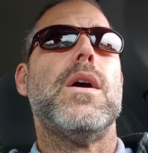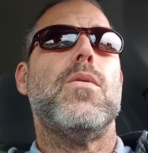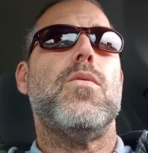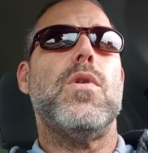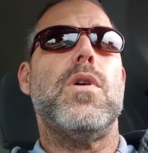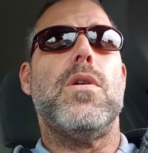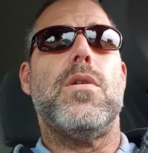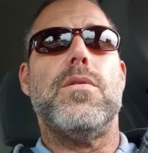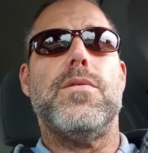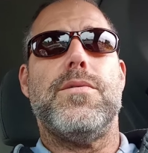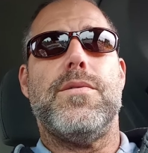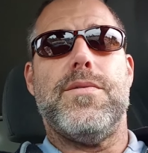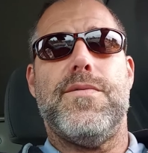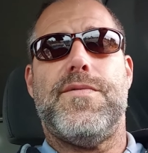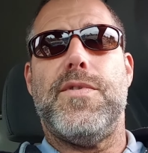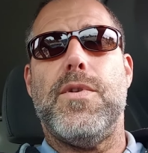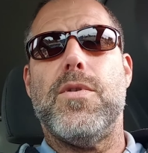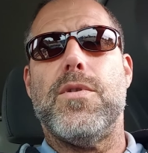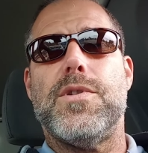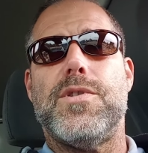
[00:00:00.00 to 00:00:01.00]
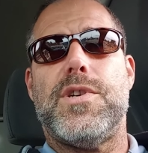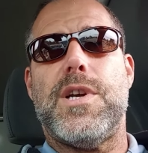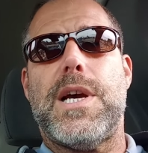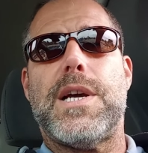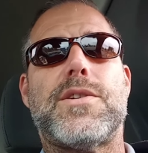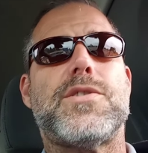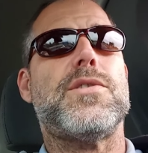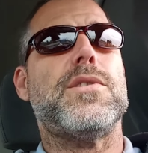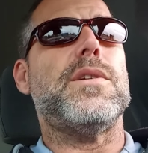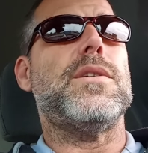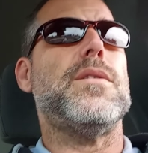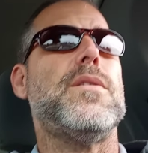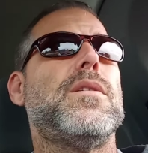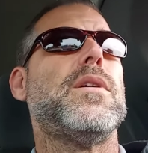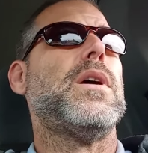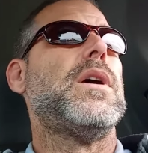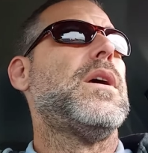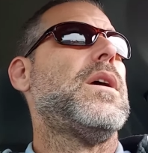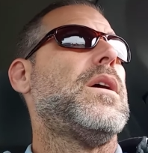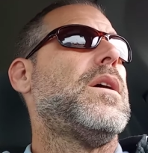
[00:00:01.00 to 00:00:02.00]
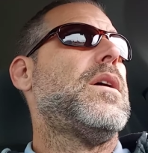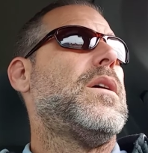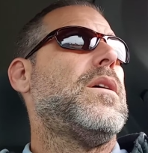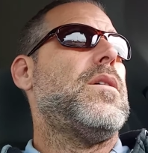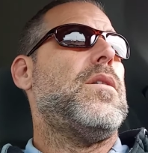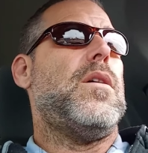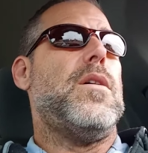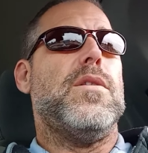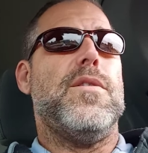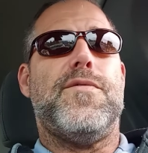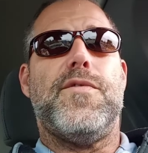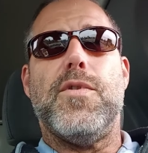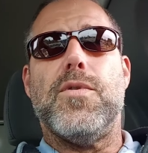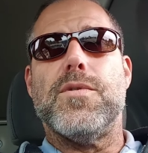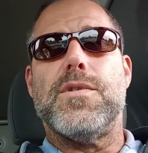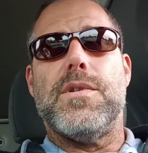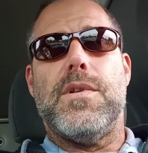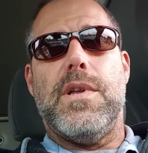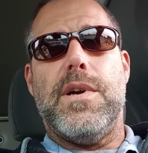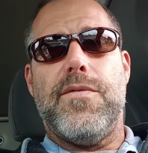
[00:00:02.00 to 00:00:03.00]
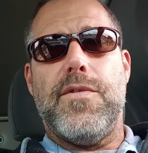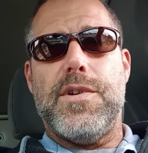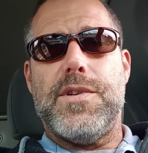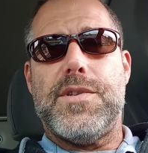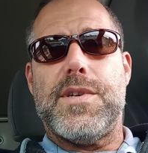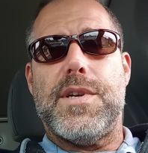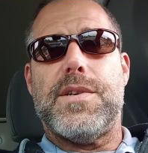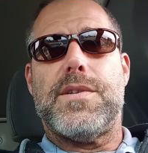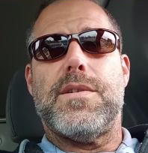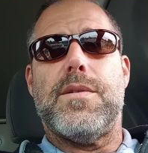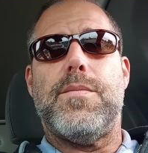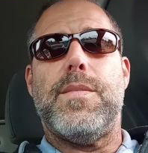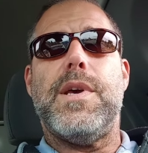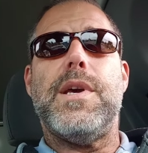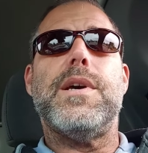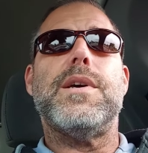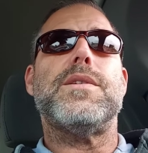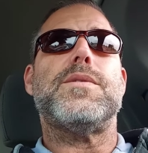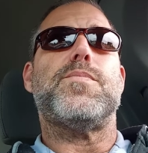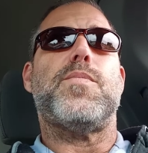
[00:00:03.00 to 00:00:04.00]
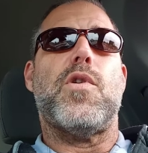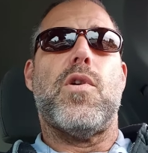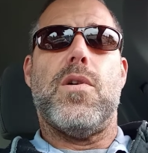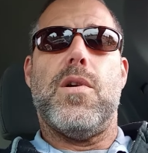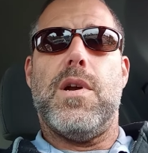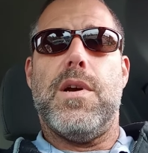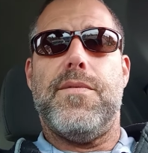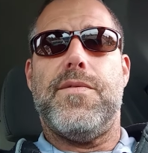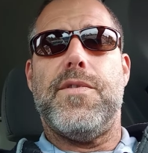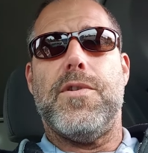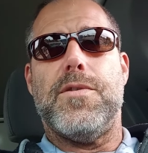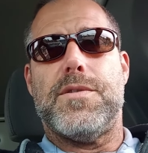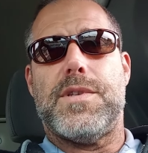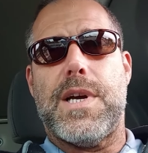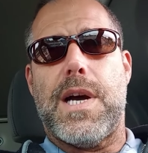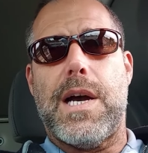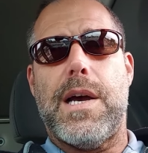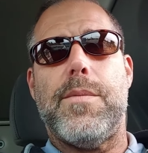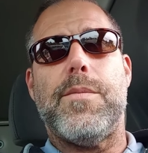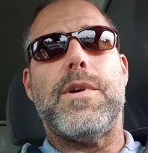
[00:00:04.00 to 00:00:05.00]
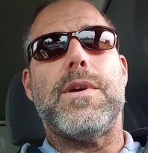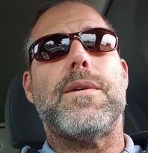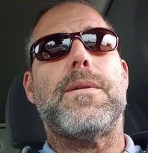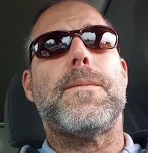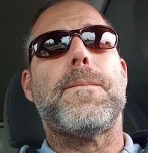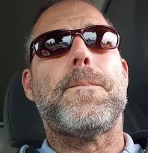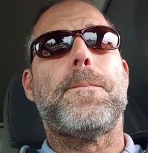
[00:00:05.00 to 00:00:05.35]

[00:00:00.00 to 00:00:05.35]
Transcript: Well, fuel injection on the fuel delivery system is part of your timing.